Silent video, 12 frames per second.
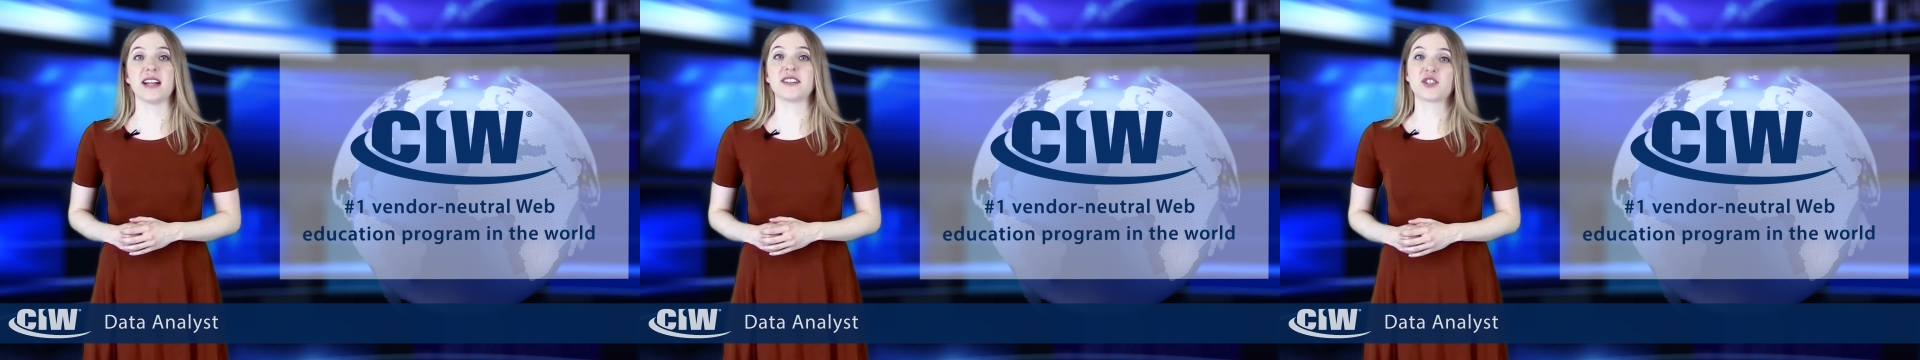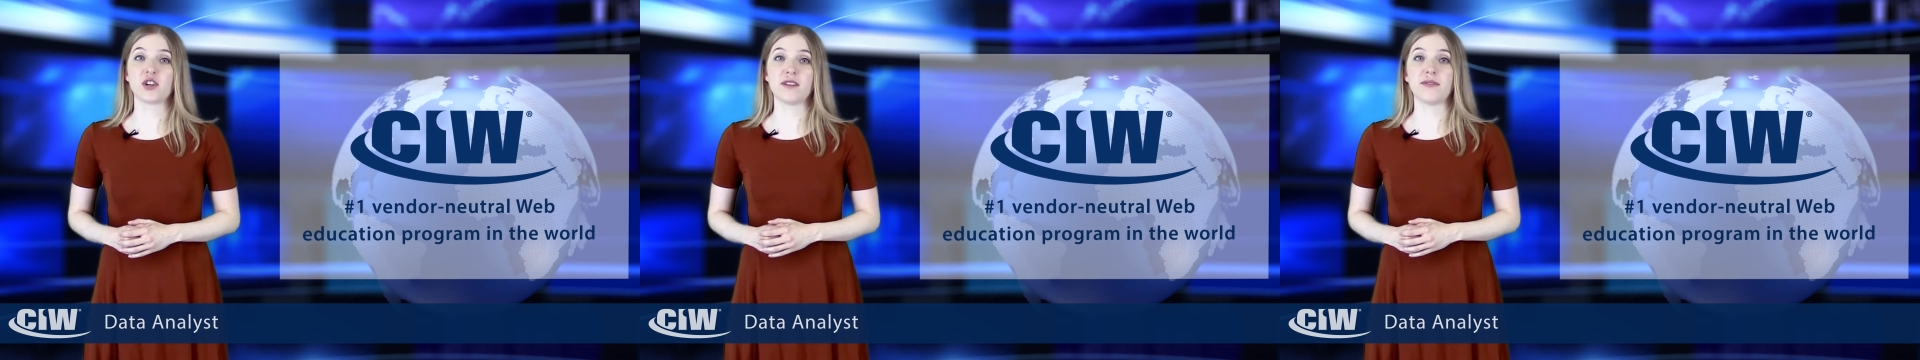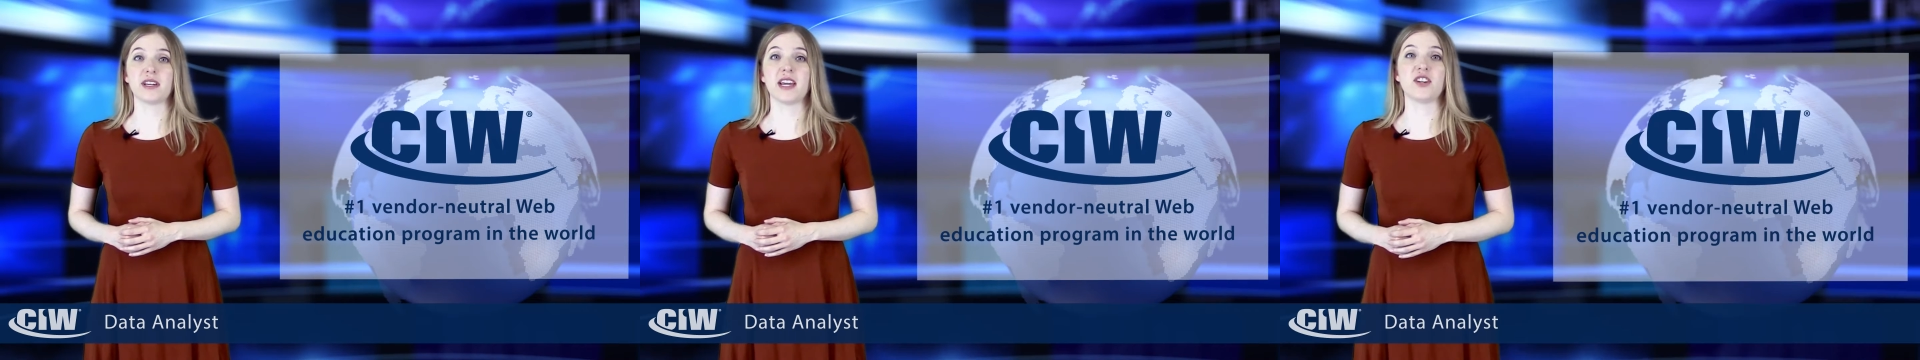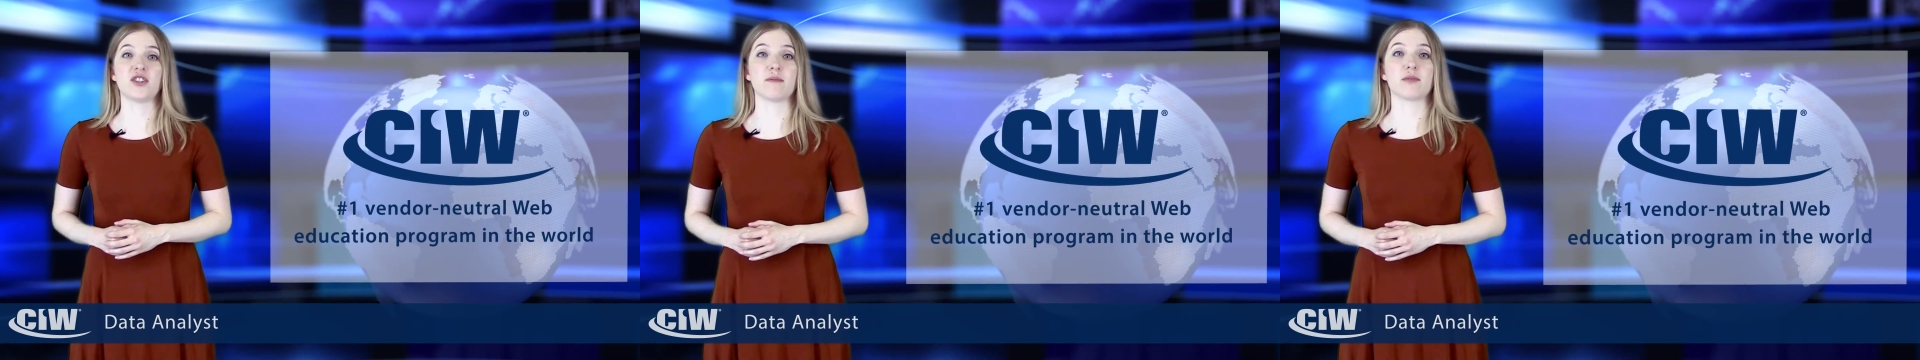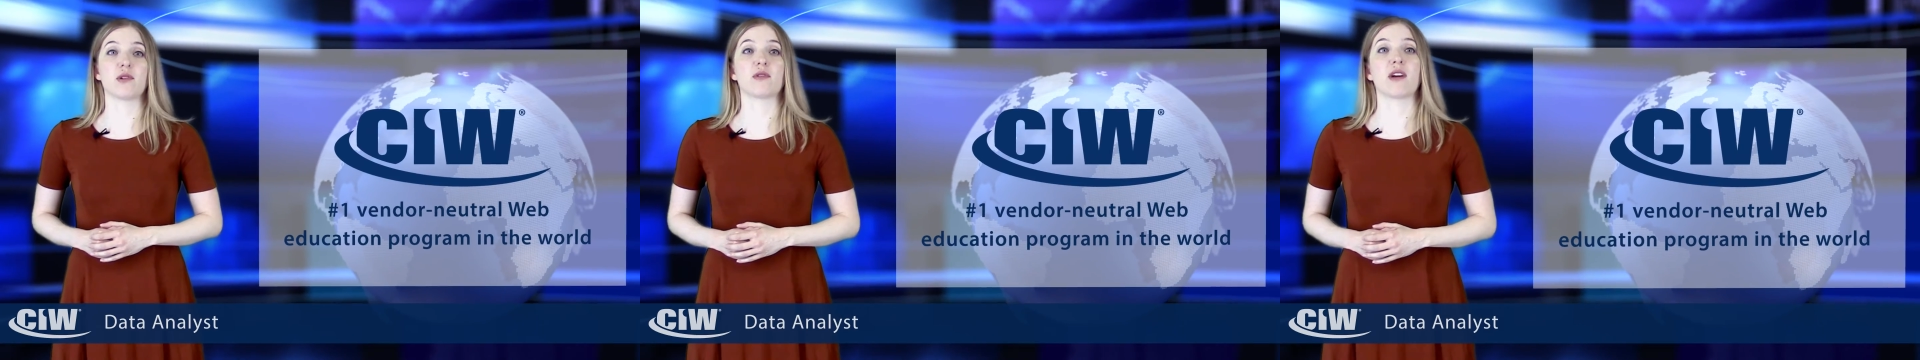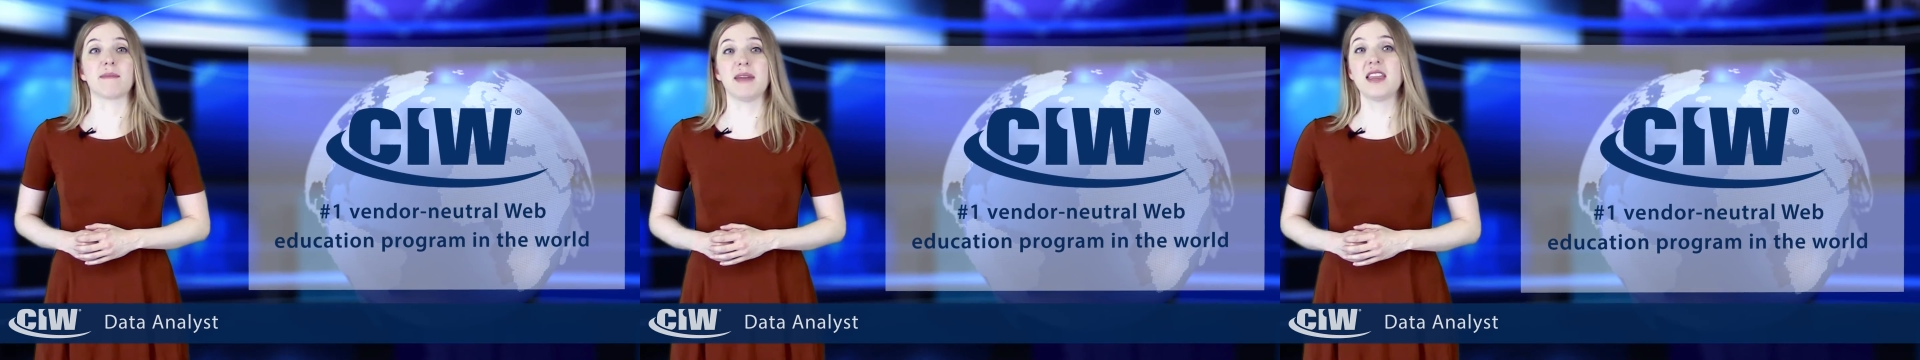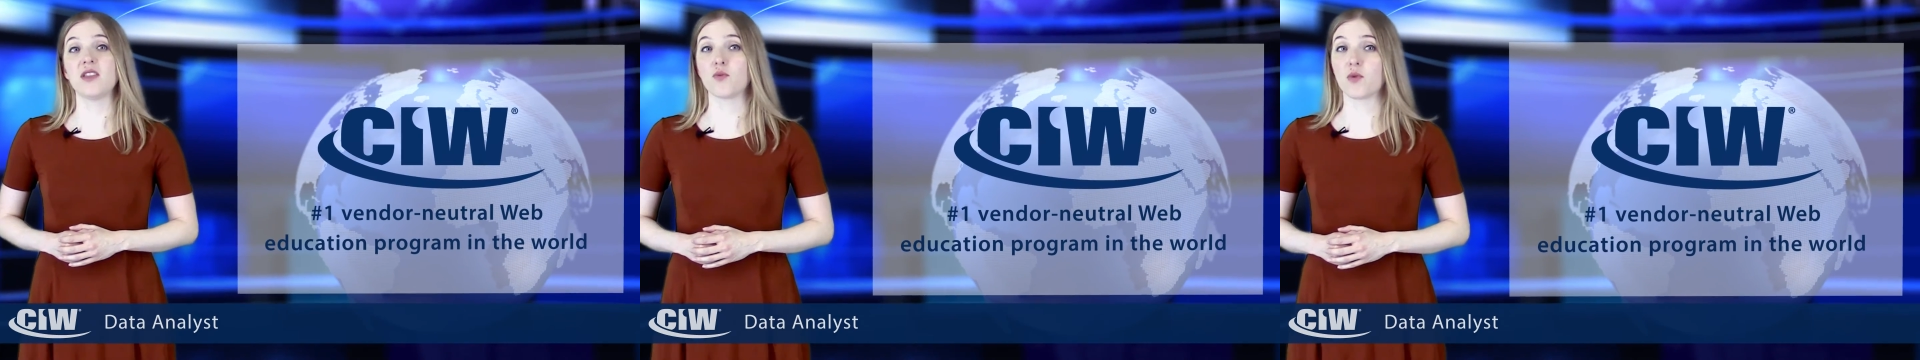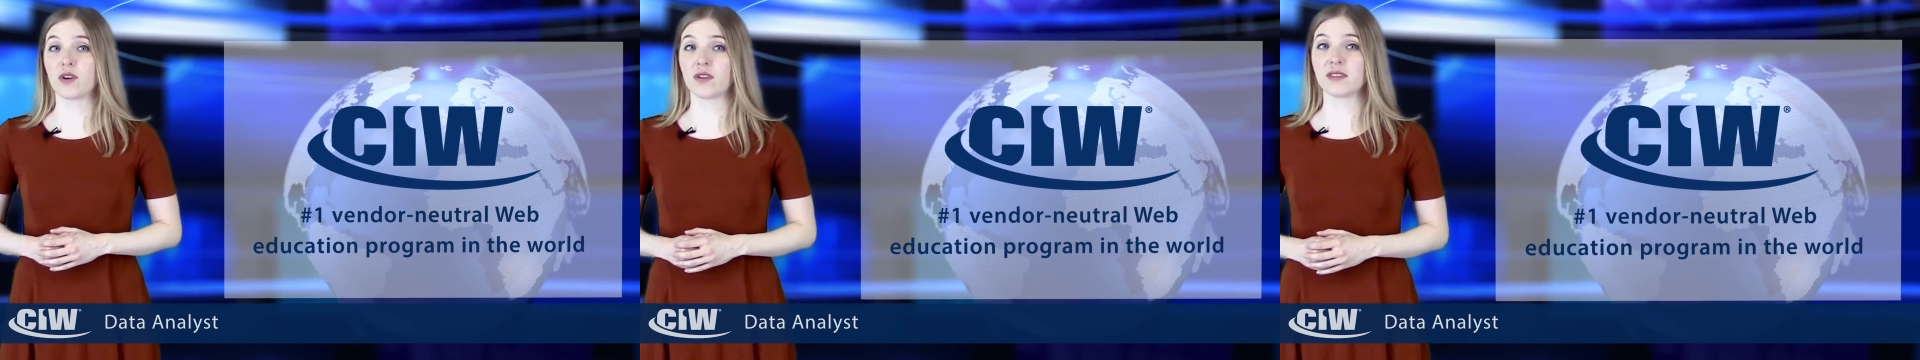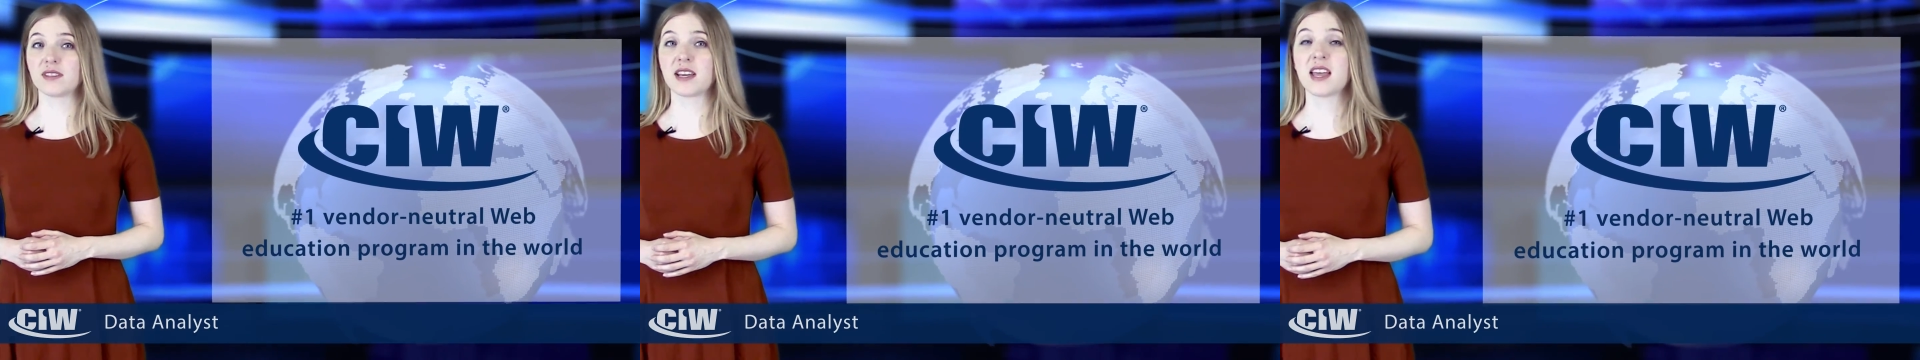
and certification program in the world,